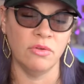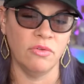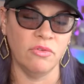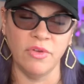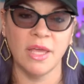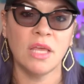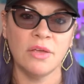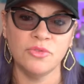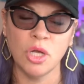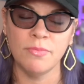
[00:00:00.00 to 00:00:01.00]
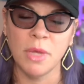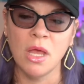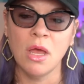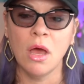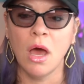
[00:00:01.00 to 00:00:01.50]
van life trip.
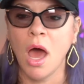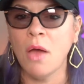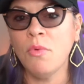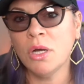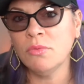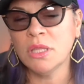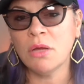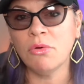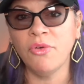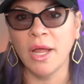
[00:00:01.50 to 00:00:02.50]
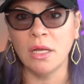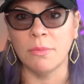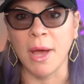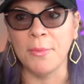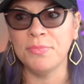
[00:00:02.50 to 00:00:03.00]
I wonder what they were fighting
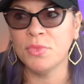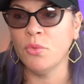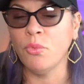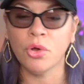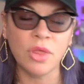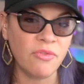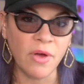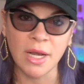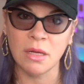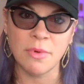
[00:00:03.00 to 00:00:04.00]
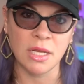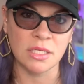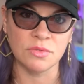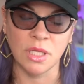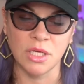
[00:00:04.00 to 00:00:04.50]
about. Were they fighting about
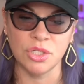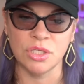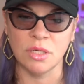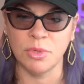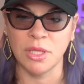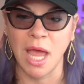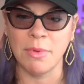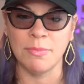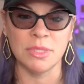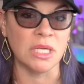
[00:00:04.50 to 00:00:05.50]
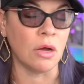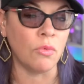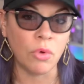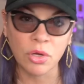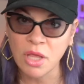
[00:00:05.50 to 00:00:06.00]
his relationship with Gabby Petito?
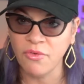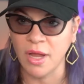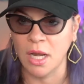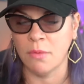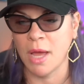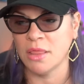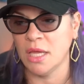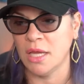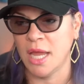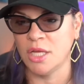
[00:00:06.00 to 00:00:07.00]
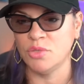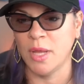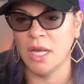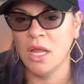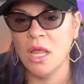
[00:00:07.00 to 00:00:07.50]
Were they fighting about the
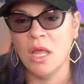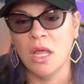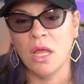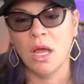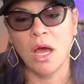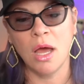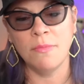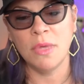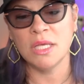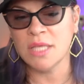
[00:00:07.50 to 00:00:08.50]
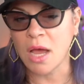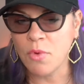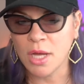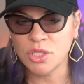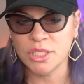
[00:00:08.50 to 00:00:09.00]
engagement? Is that
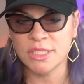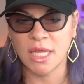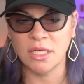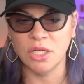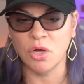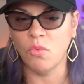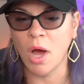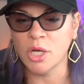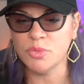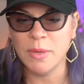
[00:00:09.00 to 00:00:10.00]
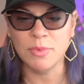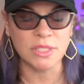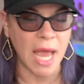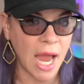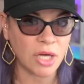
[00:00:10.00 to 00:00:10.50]
why she said, you know, watch
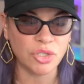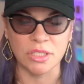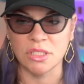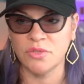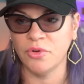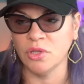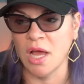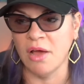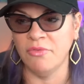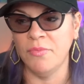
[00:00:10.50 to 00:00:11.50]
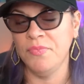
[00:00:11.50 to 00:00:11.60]
people's actions for love?